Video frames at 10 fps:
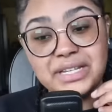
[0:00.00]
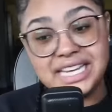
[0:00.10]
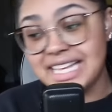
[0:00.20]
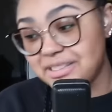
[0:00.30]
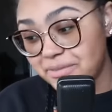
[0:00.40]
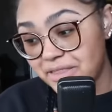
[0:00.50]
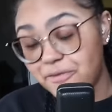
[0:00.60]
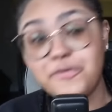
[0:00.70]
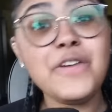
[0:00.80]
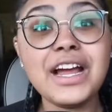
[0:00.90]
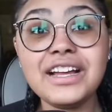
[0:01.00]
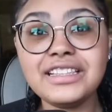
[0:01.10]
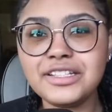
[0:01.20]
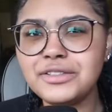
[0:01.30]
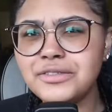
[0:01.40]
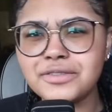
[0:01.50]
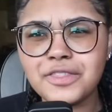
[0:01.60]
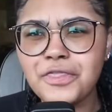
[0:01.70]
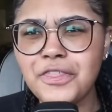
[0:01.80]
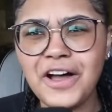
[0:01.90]
But yes, with very little
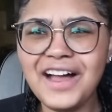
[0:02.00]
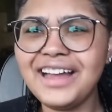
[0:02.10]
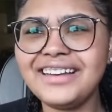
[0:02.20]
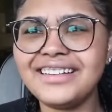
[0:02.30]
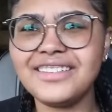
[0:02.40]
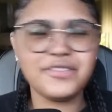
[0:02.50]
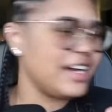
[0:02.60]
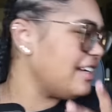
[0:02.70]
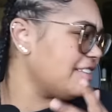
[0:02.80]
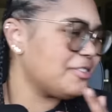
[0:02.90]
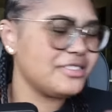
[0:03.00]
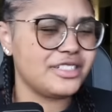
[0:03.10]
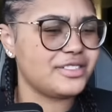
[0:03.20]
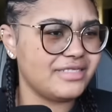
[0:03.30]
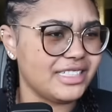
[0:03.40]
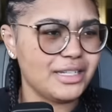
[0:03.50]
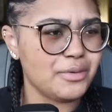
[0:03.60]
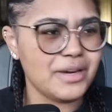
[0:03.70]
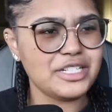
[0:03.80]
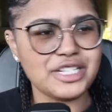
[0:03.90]
thought, very little
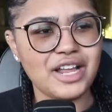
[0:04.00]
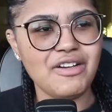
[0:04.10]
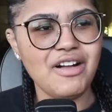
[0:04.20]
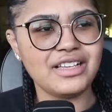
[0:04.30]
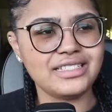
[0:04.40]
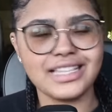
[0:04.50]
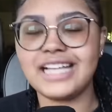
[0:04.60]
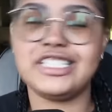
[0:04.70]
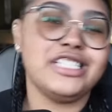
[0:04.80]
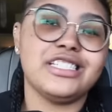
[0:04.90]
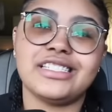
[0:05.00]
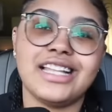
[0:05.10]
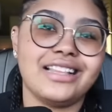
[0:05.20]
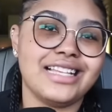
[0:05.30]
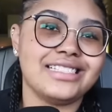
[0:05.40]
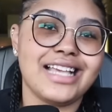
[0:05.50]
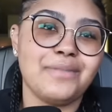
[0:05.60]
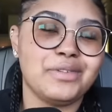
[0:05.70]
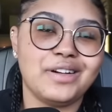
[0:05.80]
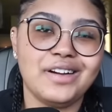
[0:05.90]
deliberation at all, he's like, she's just not that
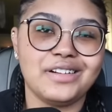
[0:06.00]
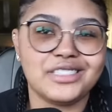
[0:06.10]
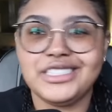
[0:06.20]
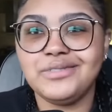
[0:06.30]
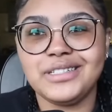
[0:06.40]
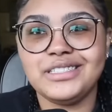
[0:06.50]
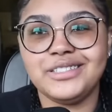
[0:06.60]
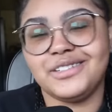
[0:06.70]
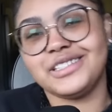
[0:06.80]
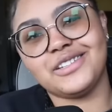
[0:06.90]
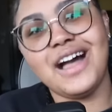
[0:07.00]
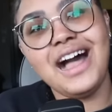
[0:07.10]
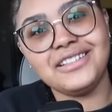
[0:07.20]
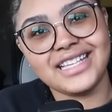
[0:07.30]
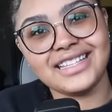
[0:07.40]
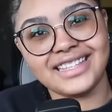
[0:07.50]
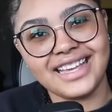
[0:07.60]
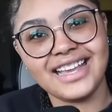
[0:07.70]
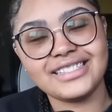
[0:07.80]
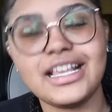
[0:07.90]
type of girl. She wouldn't do it. So I'll take the
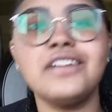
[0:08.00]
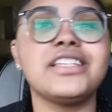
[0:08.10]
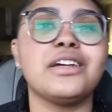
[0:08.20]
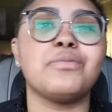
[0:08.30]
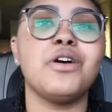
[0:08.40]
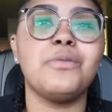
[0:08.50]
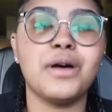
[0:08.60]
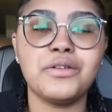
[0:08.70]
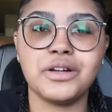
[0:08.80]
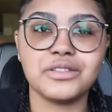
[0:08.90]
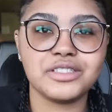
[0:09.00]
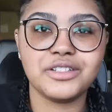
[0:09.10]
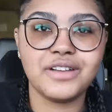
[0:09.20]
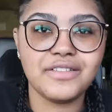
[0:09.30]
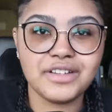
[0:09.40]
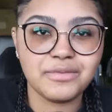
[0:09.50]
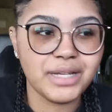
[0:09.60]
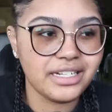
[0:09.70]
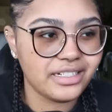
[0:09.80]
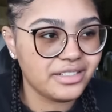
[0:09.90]
case. I'll take a pro bono because you don't have enough
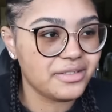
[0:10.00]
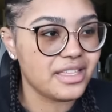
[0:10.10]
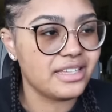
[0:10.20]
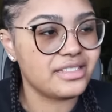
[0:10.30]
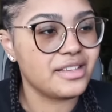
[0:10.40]
money to do things.